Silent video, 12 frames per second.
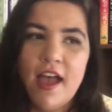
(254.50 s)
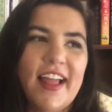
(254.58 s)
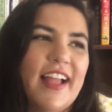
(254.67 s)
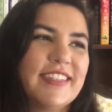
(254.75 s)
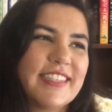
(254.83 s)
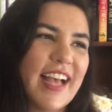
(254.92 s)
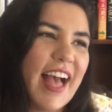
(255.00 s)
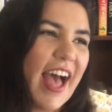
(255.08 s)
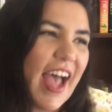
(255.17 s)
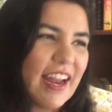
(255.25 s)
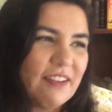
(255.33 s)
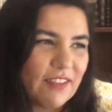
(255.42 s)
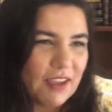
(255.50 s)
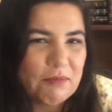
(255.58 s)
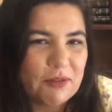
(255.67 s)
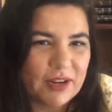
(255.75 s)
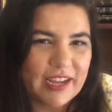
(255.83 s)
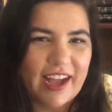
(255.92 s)
It's kind of like
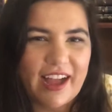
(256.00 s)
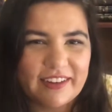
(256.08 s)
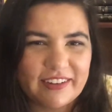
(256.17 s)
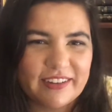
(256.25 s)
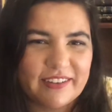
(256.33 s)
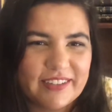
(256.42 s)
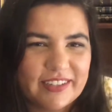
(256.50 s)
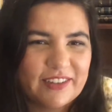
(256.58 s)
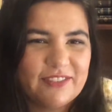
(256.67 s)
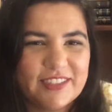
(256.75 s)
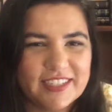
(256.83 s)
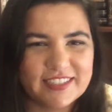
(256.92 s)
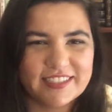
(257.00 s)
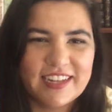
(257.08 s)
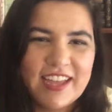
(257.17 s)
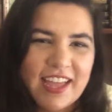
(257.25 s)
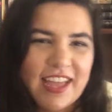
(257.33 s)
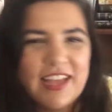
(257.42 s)
Marie Kondo, you know, if it doesn't
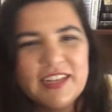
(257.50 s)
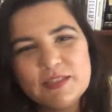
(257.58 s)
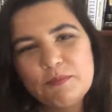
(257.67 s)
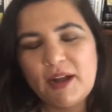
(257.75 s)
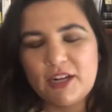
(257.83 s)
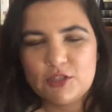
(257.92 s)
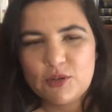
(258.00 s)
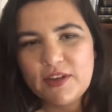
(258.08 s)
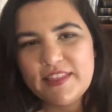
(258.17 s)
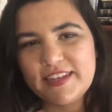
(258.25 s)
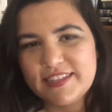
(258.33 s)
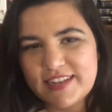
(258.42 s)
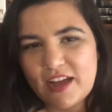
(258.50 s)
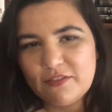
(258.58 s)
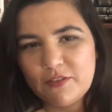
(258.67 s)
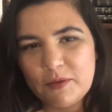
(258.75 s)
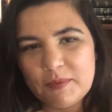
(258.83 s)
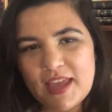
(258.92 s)
spark joy, then it's not
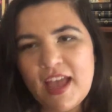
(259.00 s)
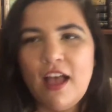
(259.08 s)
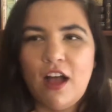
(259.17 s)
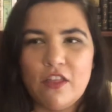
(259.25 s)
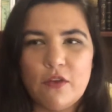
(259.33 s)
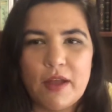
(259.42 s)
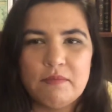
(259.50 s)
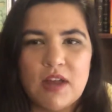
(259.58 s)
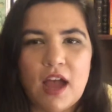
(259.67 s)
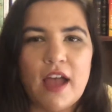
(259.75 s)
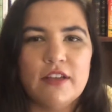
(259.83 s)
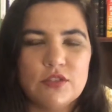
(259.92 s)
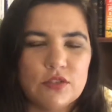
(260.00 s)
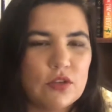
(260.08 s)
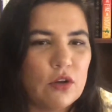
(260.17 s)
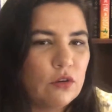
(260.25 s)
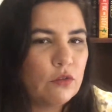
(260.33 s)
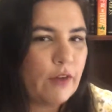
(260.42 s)
for me. Although I'm not
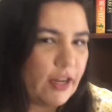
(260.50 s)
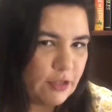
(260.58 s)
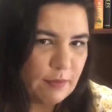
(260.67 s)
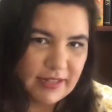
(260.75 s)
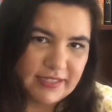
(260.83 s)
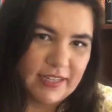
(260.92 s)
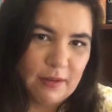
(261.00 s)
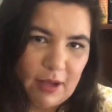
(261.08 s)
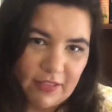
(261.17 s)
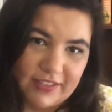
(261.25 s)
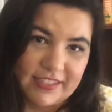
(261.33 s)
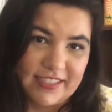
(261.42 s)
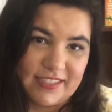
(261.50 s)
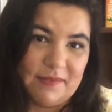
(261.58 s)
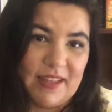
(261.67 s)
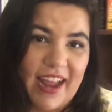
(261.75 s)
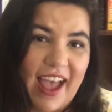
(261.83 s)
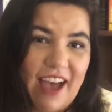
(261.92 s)
so regimented about the system
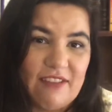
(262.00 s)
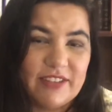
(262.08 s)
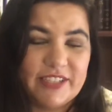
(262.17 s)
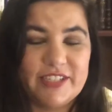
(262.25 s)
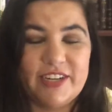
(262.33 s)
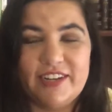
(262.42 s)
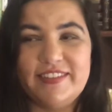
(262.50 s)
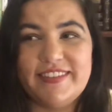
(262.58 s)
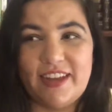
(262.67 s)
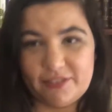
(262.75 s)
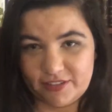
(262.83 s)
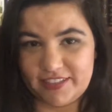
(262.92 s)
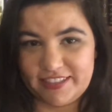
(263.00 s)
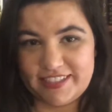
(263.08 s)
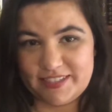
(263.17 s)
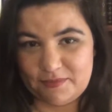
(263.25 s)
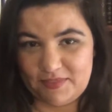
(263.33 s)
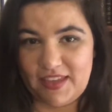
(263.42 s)
that I have, because there are definitely
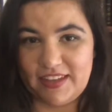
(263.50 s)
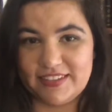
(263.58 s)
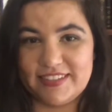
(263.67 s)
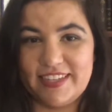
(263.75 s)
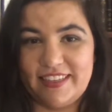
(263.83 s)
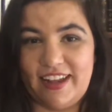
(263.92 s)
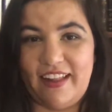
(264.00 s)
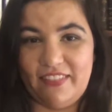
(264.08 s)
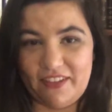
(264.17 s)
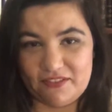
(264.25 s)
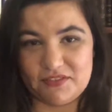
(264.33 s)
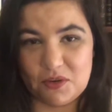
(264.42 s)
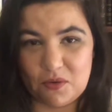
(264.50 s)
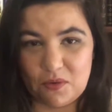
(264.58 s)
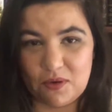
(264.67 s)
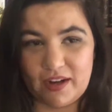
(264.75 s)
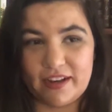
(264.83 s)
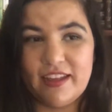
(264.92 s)
some things that I love to
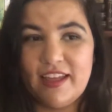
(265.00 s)
hoard,